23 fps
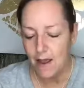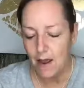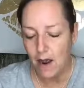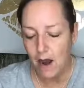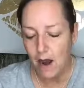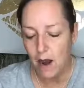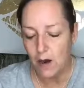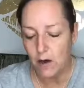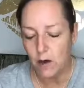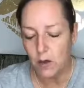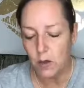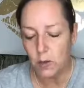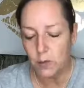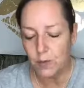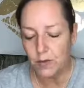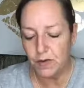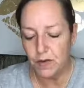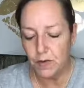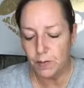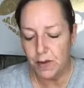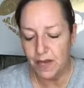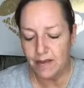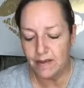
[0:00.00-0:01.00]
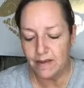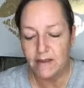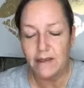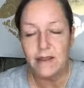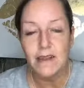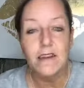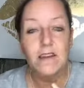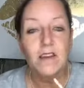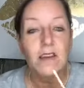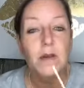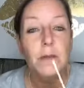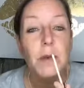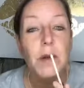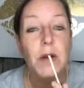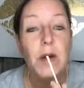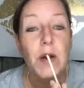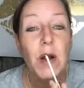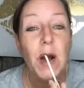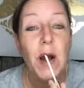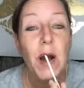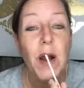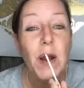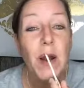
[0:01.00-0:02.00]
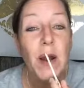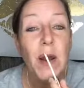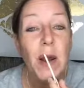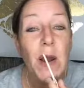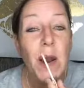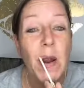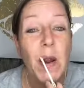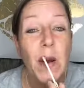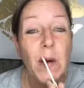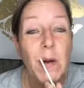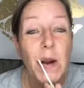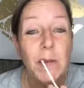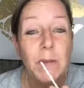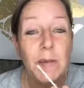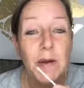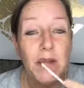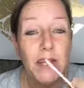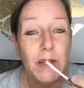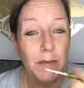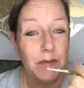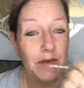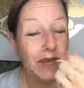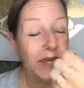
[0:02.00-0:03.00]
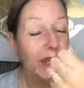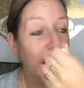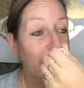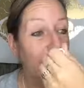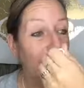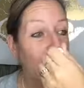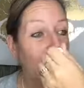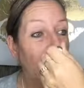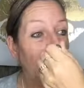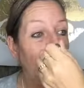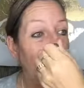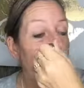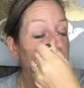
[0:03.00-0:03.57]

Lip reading: Our Oops, you basically just put it on, rub your lips together.